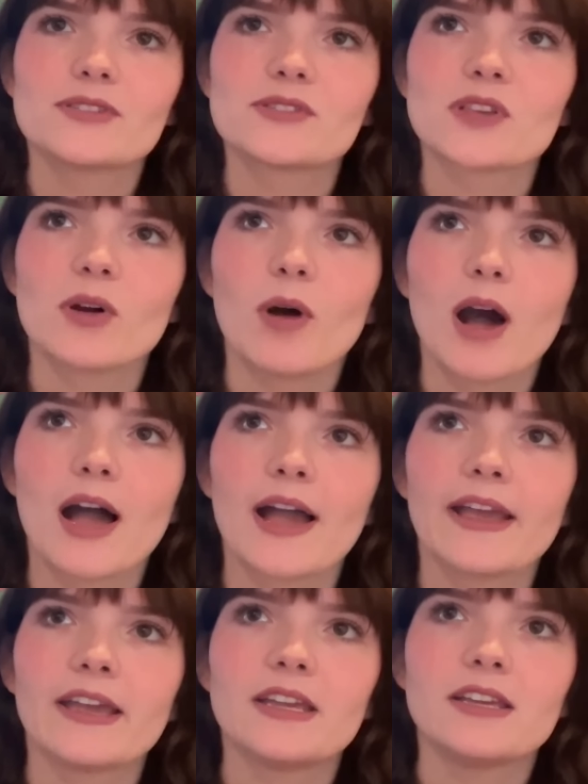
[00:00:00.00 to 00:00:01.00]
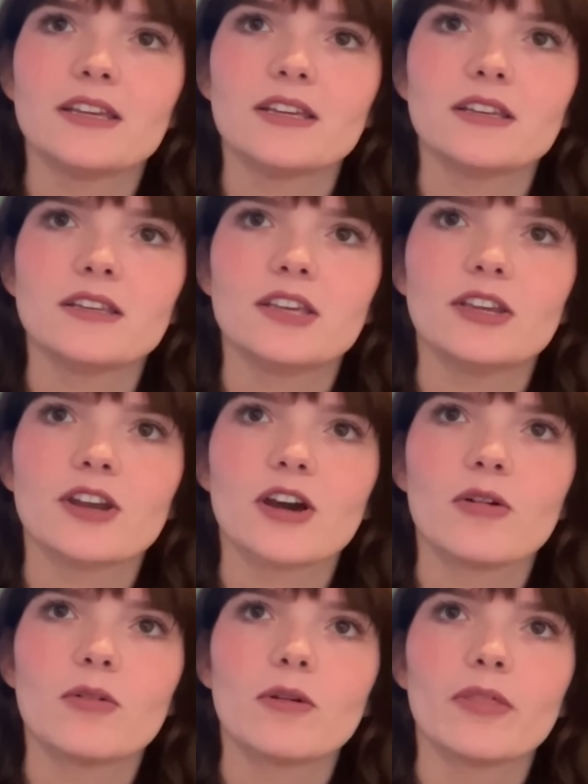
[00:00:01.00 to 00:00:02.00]
So I, you
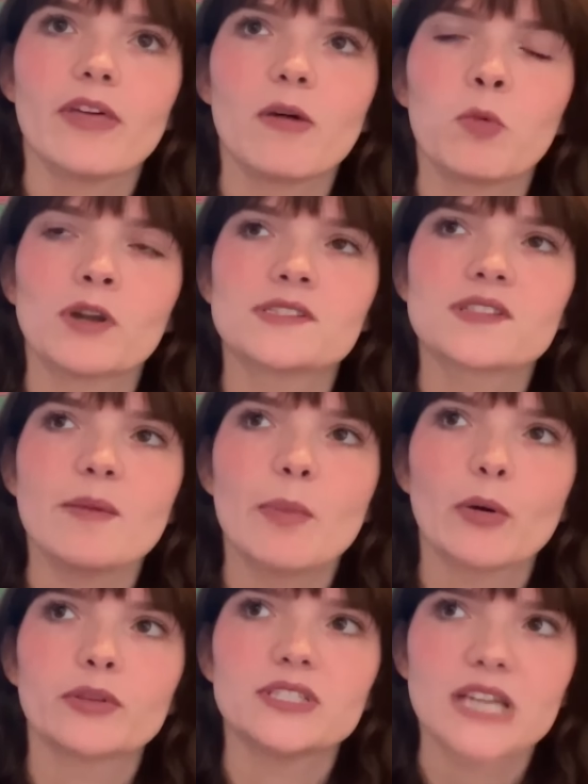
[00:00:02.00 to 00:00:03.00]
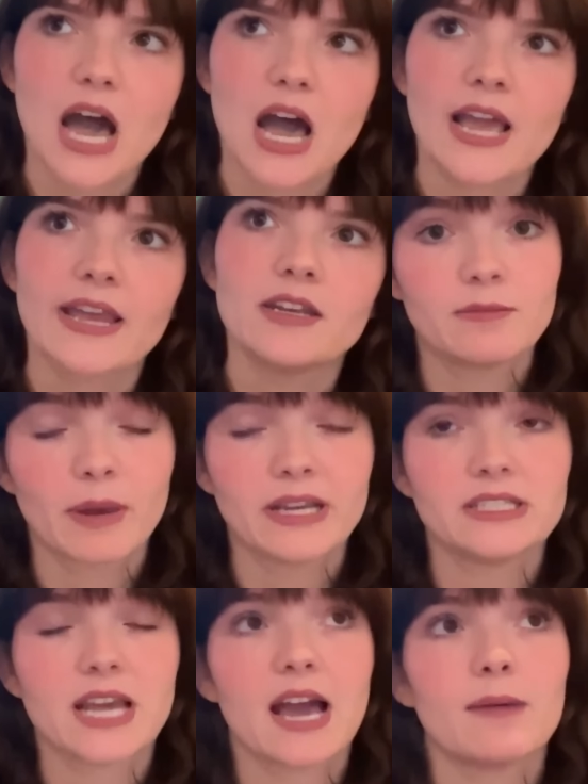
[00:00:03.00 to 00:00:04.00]
know, that once they both died, my
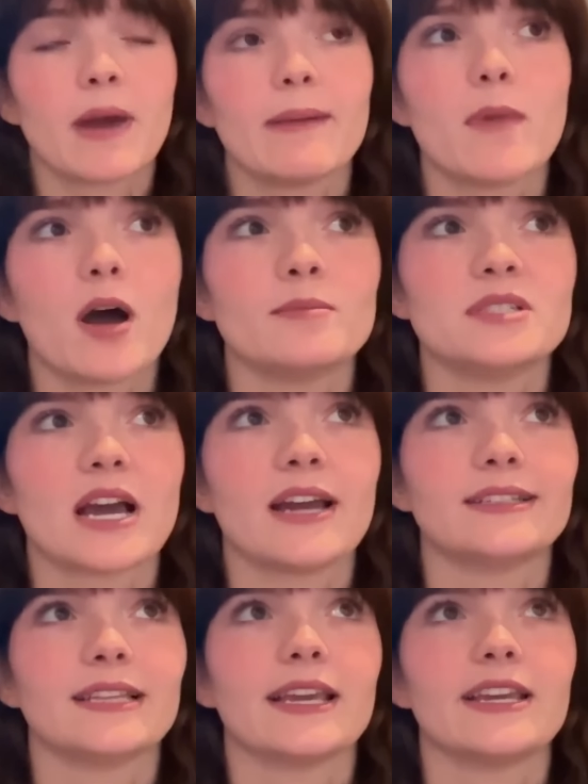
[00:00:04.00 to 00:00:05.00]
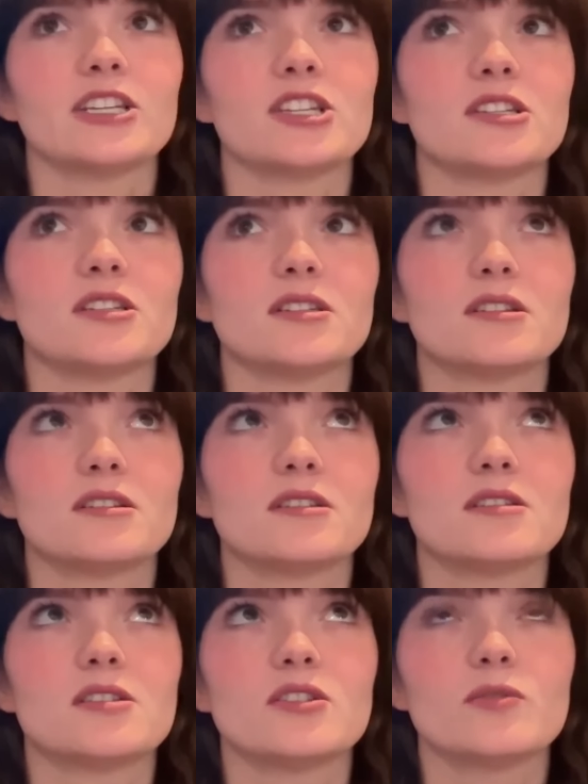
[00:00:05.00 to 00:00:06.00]
dad, my mom died like
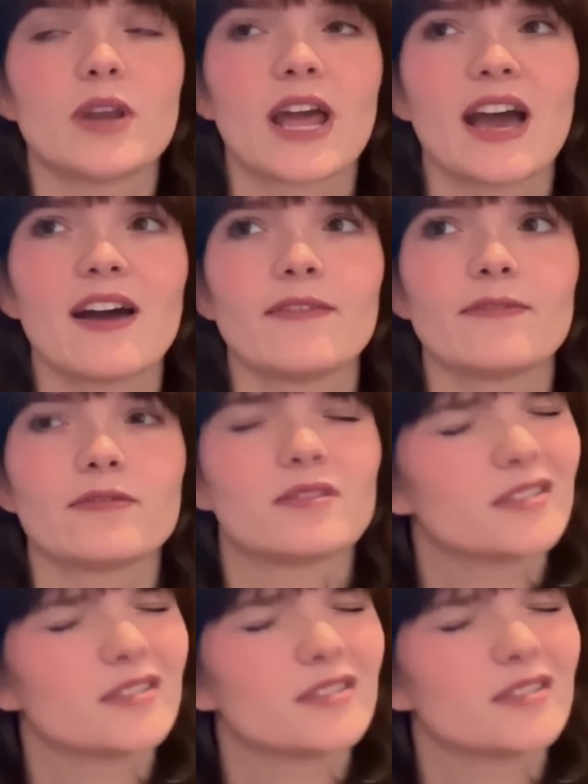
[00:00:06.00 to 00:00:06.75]
two and a half.